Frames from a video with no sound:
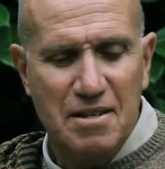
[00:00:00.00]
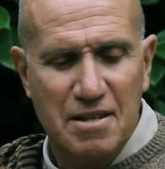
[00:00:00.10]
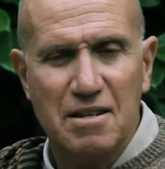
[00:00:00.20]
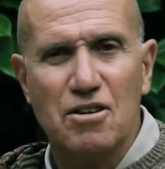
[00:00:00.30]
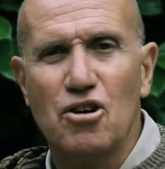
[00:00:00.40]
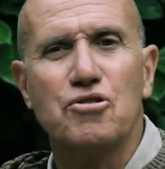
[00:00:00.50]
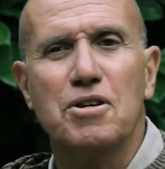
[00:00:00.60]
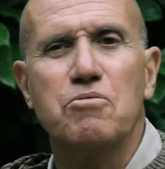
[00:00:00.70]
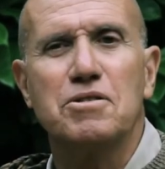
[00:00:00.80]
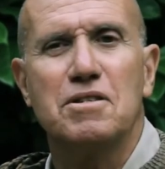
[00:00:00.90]
Uh, although
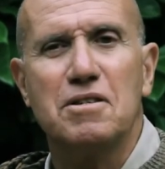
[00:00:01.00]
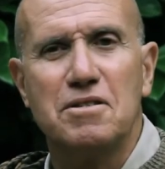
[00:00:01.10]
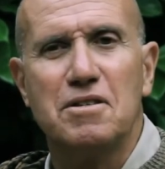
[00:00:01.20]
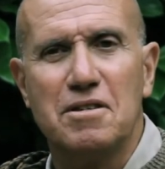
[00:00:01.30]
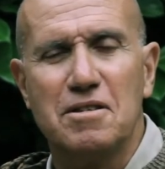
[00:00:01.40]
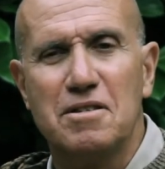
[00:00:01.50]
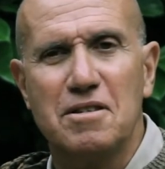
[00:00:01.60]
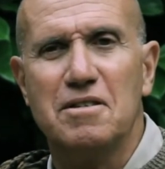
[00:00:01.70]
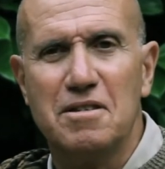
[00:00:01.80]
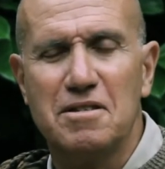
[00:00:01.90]
it was the, the,
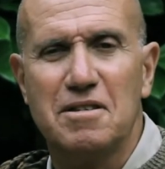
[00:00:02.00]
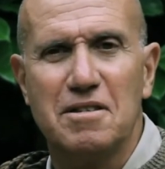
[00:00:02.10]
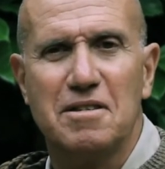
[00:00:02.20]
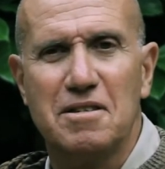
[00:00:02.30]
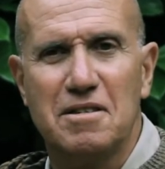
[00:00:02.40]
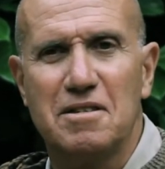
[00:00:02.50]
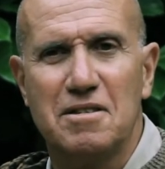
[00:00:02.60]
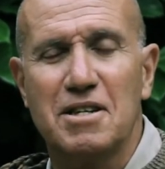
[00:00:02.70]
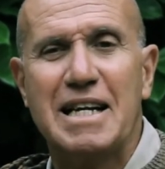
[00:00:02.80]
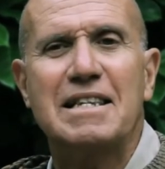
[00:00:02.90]
the, the,
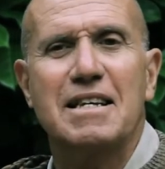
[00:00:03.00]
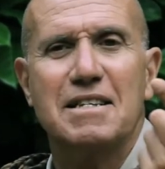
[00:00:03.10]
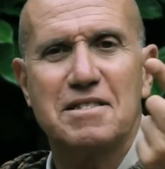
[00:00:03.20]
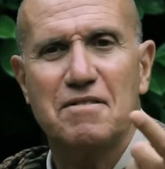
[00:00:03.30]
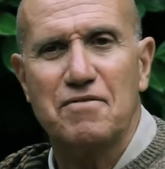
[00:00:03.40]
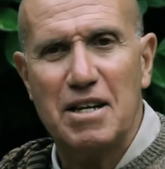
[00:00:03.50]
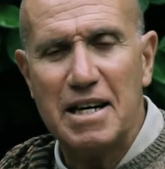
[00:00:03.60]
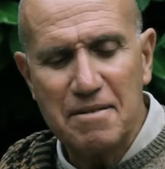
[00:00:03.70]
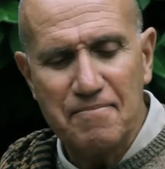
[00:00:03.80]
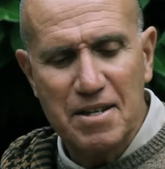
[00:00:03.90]
the catalyst, if you like,